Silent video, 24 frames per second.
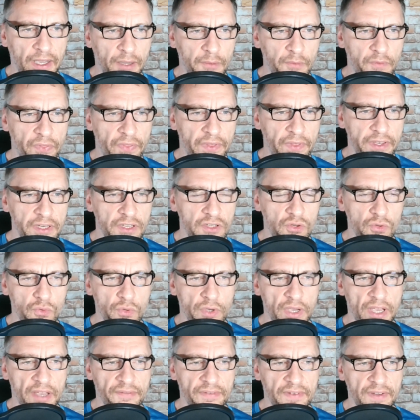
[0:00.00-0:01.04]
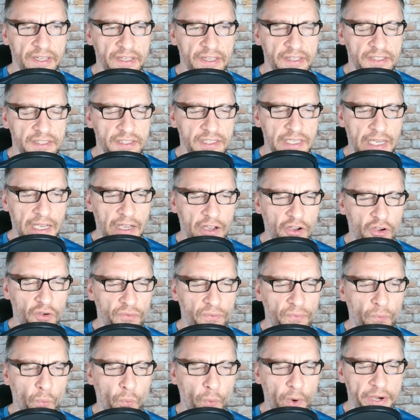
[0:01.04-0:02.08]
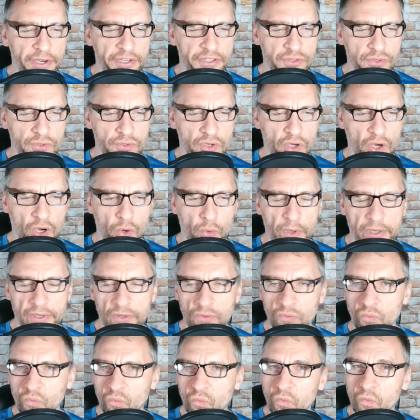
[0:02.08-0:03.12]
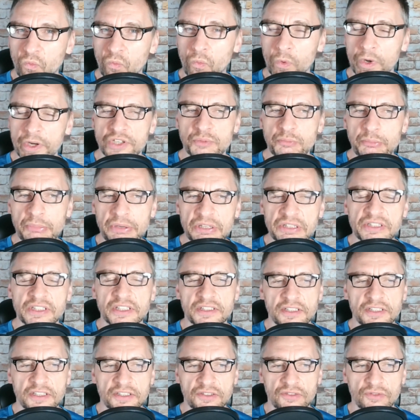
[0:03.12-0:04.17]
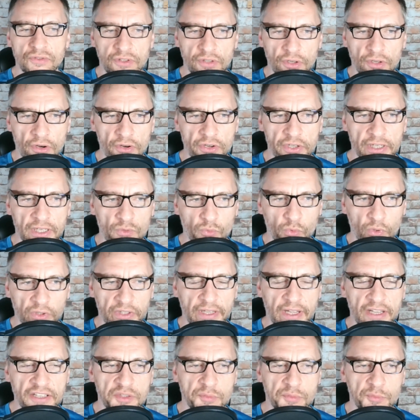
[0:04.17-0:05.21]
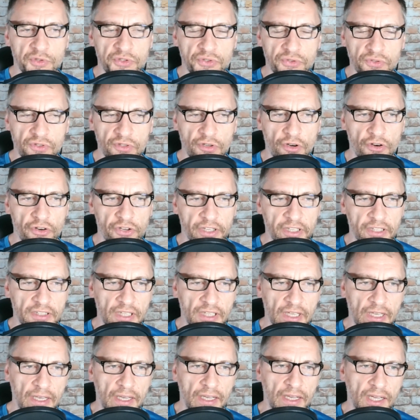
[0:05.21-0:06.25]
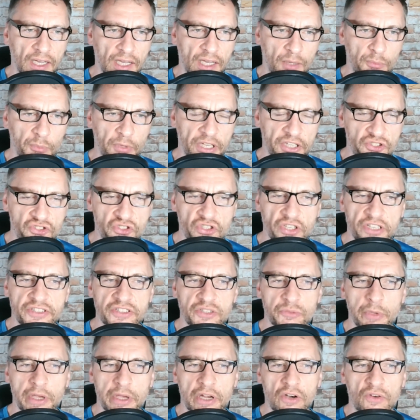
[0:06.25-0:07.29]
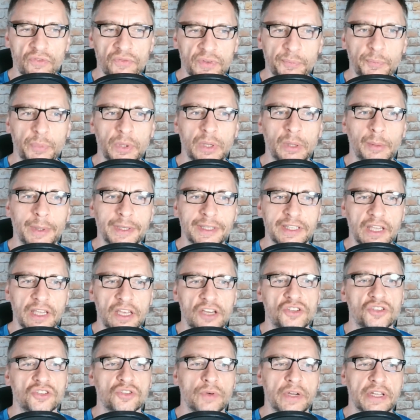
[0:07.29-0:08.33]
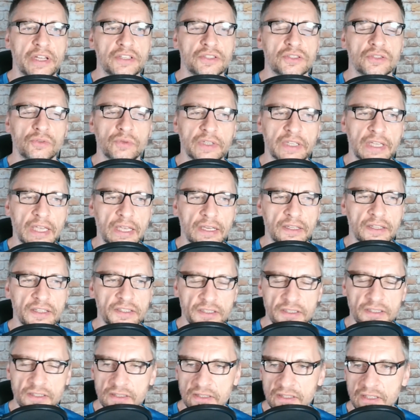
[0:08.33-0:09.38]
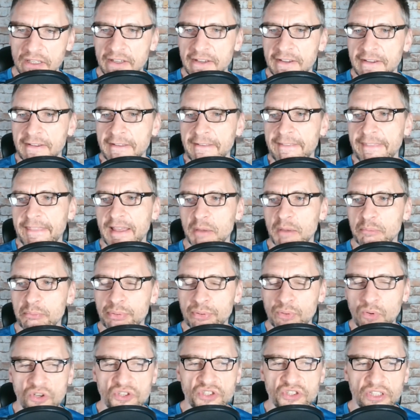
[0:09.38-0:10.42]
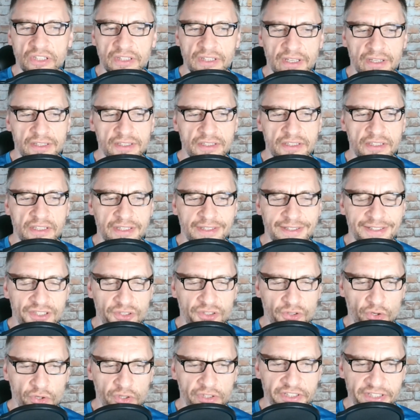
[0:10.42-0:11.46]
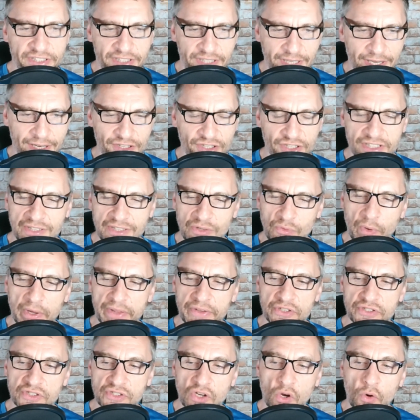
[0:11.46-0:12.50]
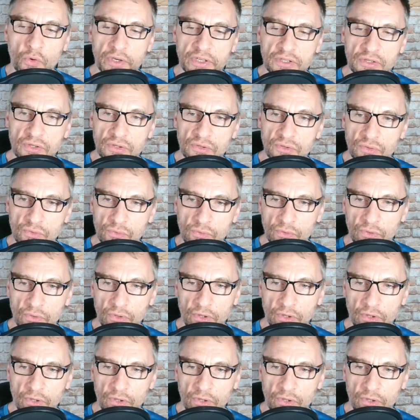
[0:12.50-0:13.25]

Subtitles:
they do have an idea of where to go and which businesses to target, what customers to target. Is just a matter of implementation, right? So again, this is a project that is in its early stages, and whether it's going to